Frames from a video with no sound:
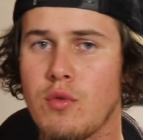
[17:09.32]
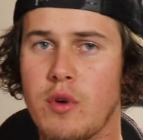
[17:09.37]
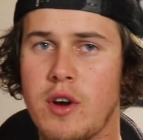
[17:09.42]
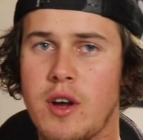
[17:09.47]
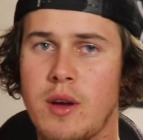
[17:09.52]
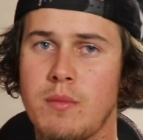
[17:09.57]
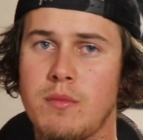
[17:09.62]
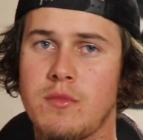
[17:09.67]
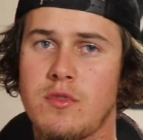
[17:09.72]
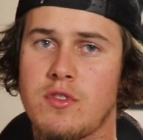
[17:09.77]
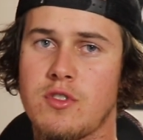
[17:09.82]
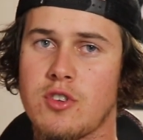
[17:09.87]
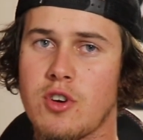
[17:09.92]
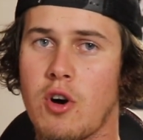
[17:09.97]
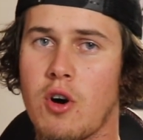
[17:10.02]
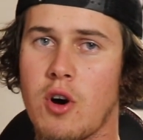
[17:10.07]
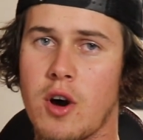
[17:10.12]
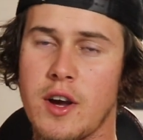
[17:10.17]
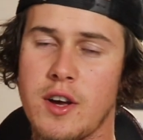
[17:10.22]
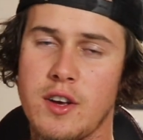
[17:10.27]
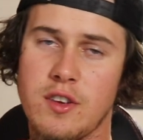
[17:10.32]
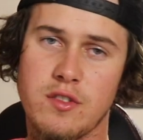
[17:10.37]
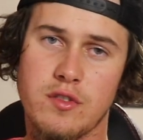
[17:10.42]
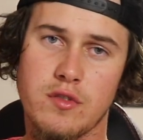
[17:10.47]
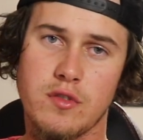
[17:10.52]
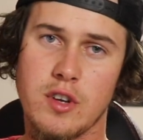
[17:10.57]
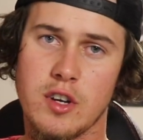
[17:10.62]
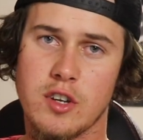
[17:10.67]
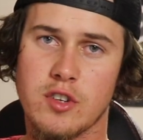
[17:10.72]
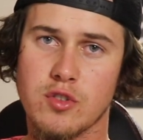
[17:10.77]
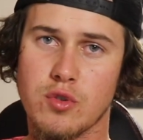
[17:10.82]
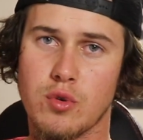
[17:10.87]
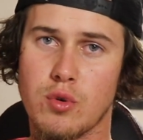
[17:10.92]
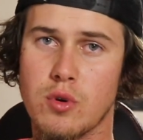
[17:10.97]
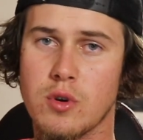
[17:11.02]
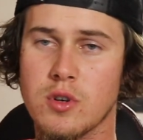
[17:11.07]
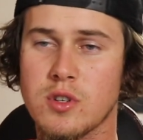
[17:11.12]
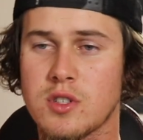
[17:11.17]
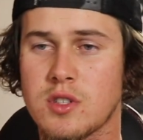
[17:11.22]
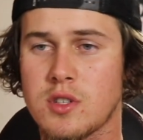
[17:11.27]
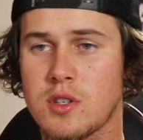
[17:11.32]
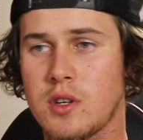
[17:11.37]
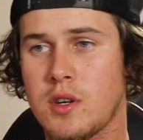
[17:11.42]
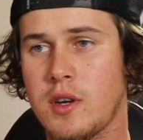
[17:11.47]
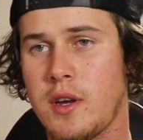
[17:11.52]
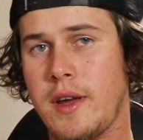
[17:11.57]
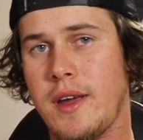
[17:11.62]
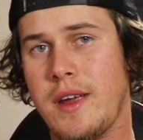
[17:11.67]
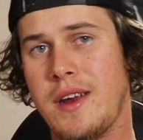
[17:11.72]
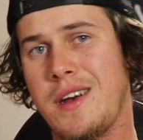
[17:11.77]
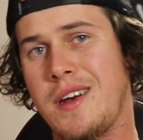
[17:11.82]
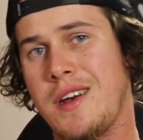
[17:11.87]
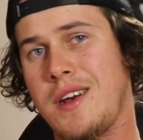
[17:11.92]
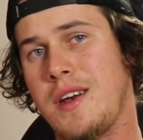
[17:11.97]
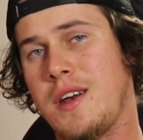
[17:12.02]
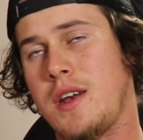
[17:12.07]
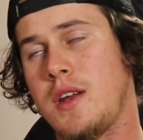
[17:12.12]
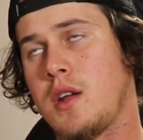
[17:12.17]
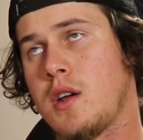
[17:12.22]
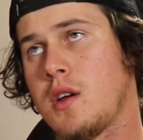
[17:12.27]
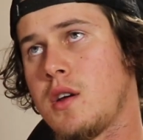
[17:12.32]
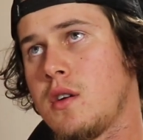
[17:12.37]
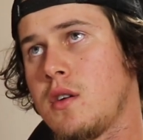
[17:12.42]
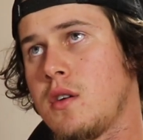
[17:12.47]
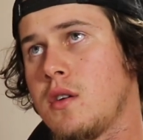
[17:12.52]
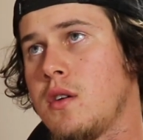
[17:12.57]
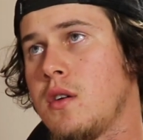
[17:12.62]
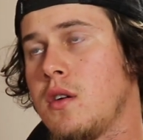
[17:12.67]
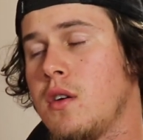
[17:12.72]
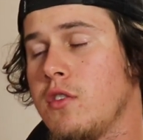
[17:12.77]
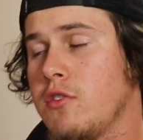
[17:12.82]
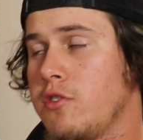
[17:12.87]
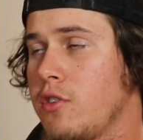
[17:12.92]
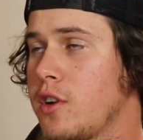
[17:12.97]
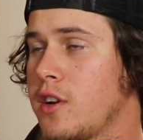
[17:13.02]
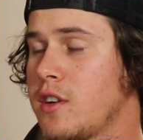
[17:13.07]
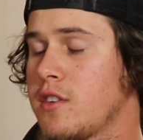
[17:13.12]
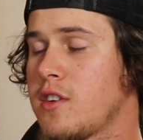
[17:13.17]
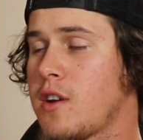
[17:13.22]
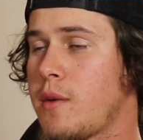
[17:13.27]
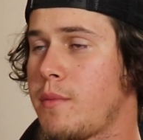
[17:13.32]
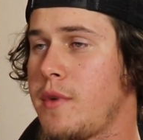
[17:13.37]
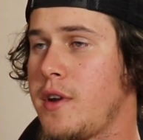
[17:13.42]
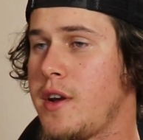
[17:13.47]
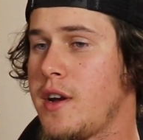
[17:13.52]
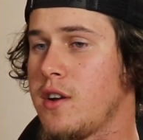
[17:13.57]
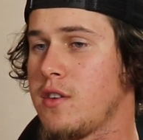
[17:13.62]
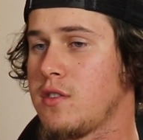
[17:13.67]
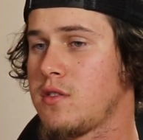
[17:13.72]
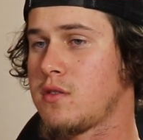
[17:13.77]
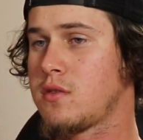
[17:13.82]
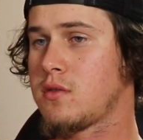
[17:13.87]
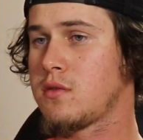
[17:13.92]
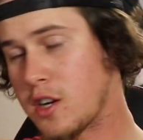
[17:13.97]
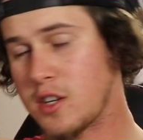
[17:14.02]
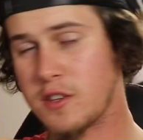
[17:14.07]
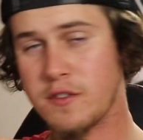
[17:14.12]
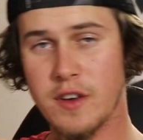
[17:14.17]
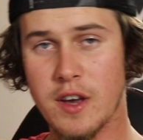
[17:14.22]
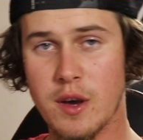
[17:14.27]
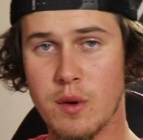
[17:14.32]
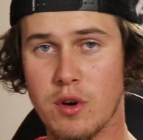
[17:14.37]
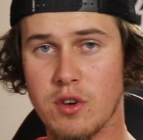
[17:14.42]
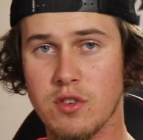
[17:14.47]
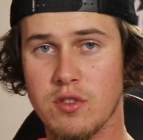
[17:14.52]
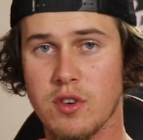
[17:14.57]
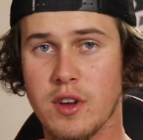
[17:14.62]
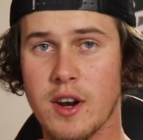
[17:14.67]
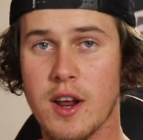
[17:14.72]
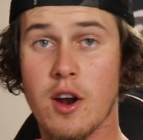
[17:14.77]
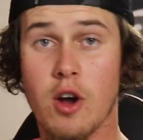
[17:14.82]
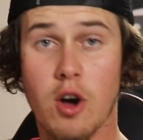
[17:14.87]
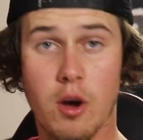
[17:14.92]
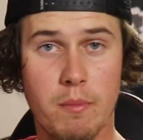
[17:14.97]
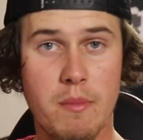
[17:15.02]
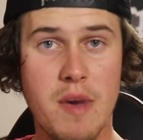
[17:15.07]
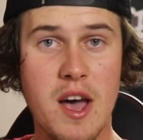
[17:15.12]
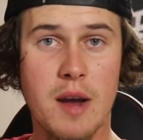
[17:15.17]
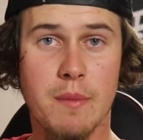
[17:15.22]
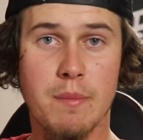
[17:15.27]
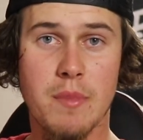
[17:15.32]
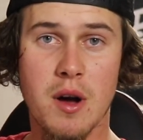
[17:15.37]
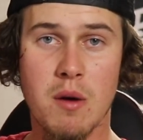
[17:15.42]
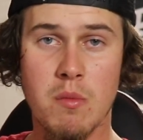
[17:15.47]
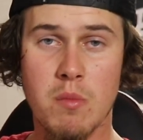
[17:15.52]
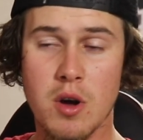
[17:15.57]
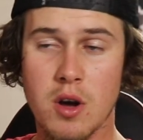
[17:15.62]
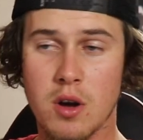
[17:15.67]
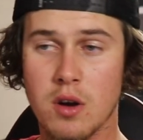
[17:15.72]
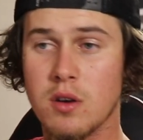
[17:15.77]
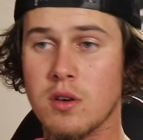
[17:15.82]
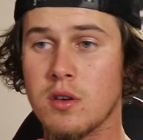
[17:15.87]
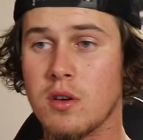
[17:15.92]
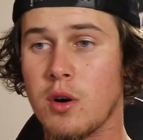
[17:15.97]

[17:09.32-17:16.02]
rims, tyres, exhaust, and I was looking at something else. I just forget what I was looking at. Oh, back bumper.